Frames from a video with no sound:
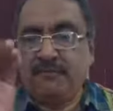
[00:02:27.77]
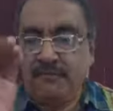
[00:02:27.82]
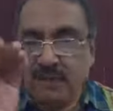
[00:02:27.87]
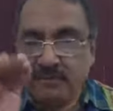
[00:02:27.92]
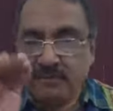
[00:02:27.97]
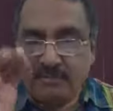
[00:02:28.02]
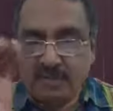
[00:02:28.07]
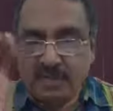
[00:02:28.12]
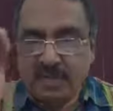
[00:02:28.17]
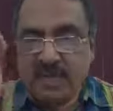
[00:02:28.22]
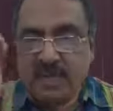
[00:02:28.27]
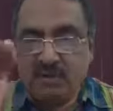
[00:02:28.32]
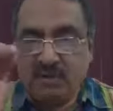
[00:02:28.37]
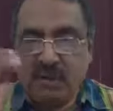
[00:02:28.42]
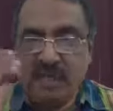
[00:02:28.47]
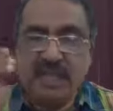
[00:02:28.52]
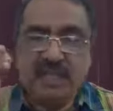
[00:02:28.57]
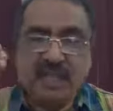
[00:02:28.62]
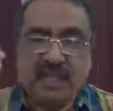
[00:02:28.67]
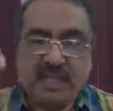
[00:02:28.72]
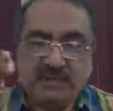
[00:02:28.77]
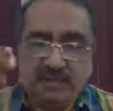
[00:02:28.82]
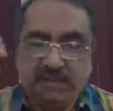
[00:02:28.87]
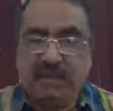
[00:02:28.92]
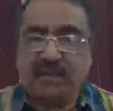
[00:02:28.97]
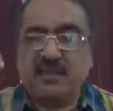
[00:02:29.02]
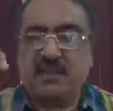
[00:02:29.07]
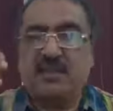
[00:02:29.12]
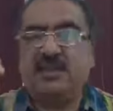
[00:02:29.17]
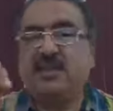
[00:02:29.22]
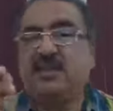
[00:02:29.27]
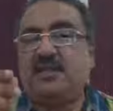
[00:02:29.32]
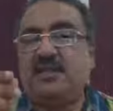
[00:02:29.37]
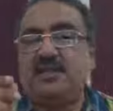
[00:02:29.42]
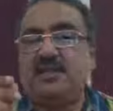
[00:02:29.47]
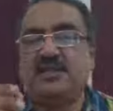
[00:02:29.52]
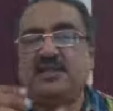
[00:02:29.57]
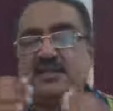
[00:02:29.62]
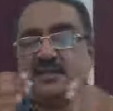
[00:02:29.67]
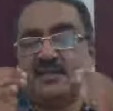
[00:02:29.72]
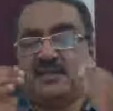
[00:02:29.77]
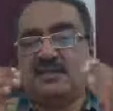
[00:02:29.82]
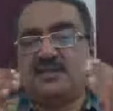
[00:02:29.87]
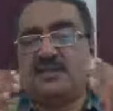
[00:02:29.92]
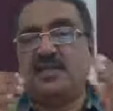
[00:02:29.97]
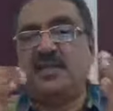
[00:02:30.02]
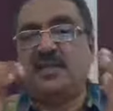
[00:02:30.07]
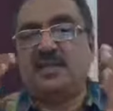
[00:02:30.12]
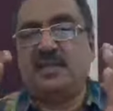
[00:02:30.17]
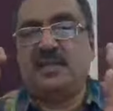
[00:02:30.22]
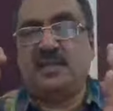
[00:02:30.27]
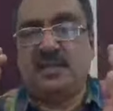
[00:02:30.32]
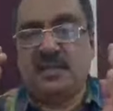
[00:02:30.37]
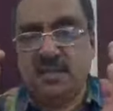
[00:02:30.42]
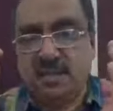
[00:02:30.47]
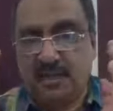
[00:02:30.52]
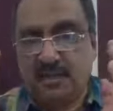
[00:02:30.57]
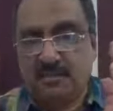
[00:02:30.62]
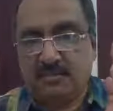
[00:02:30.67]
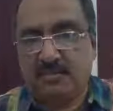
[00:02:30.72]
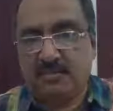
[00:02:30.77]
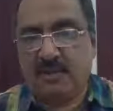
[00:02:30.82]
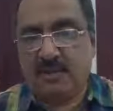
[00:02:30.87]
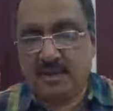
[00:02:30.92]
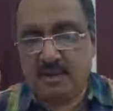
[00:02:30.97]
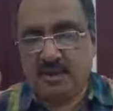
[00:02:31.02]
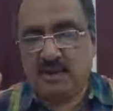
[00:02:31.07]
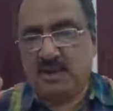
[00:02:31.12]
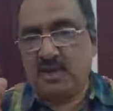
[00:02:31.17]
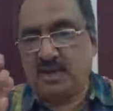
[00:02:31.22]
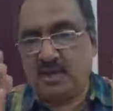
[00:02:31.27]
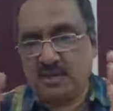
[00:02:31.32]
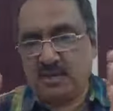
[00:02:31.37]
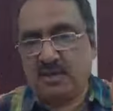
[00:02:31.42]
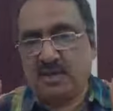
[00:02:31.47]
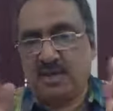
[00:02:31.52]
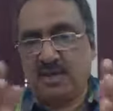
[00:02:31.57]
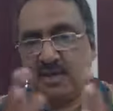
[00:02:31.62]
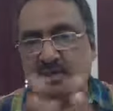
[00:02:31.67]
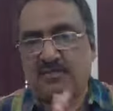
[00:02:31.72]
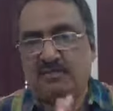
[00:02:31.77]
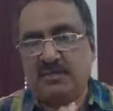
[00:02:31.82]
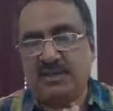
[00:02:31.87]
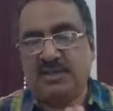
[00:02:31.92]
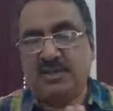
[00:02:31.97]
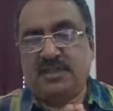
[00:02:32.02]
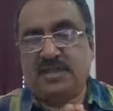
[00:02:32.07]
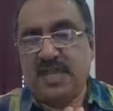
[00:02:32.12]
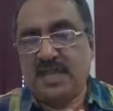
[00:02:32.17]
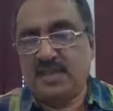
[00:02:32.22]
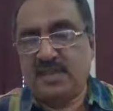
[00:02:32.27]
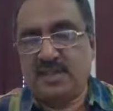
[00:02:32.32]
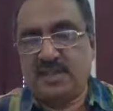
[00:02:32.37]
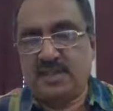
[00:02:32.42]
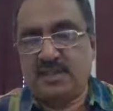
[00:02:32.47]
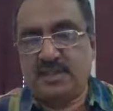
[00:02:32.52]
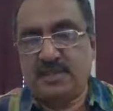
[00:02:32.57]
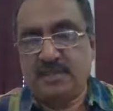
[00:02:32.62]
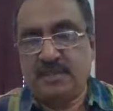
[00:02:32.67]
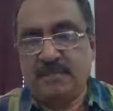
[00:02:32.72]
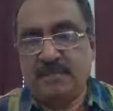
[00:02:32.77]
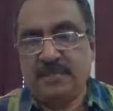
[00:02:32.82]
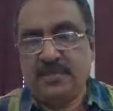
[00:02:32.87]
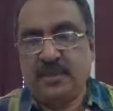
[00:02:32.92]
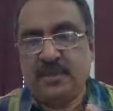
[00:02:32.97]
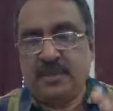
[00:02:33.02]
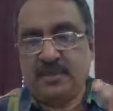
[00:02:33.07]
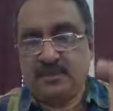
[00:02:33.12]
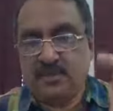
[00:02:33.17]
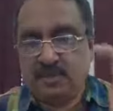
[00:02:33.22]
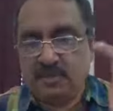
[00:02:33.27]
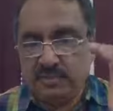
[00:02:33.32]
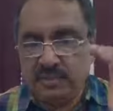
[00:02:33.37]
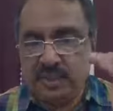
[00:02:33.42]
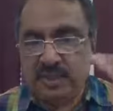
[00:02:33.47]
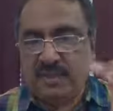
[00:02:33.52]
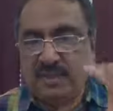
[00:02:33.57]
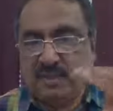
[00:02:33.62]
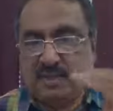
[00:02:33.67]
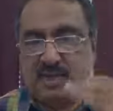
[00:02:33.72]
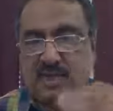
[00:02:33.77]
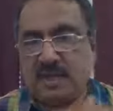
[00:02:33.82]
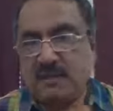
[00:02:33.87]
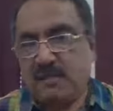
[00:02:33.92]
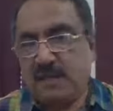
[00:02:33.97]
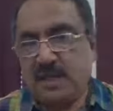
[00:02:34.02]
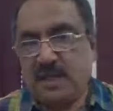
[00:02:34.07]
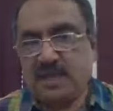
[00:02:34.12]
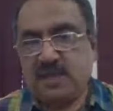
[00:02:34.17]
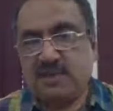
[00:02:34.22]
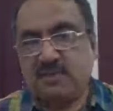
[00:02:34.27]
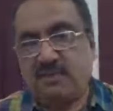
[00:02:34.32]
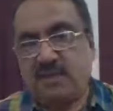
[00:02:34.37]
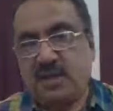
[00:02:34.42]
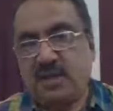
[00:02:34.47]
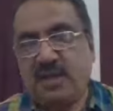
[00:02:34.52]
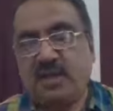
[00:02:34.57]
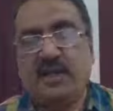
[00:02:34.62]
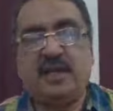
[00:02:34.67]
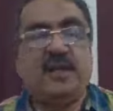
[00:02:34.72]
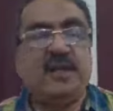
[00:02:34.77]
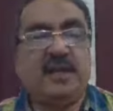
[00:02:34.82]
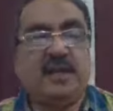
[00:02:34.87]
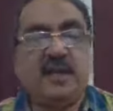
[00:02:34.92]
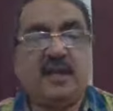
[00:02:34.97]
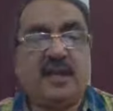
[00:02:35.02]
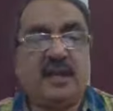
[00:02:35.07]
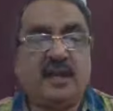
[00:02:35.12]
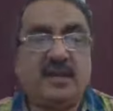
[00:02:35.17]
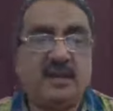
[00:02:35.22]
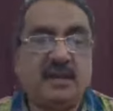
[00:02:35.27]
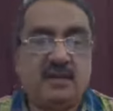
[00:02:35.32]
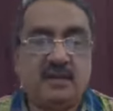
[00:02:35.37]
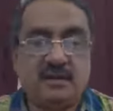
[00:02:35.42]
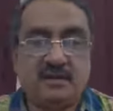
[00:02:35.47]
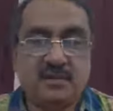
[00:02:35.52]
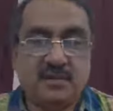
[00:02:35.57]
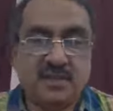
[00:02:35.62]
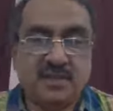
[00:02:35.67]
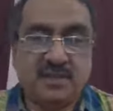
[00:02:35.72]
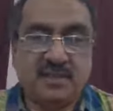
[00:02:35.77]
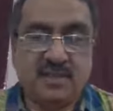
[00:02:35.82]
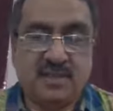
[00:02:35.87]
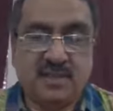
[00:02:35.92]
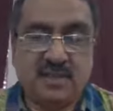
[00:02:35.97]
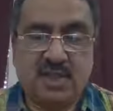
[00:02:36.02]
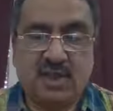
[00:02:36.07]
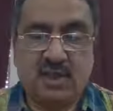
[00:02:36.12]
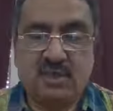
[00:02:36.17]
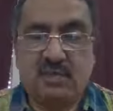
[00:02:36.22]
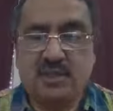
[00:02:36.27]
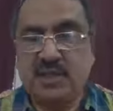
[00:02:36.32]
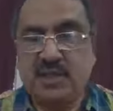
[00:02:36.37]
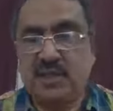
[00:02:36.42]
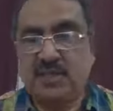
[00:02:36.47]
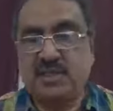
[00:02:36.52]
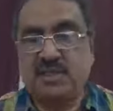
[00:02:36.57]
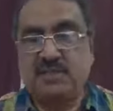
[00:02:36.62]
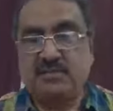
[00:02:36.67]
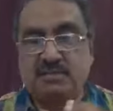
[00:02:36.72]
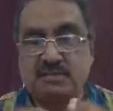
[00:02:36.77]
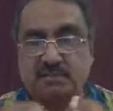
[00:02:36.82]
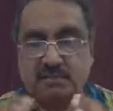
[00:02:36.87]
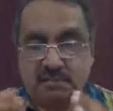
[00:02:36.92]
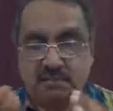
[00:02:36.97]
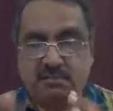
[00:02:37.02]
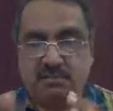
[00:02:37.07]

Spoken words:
From there only everything is the being sanctioned. So based on the application only, this documentation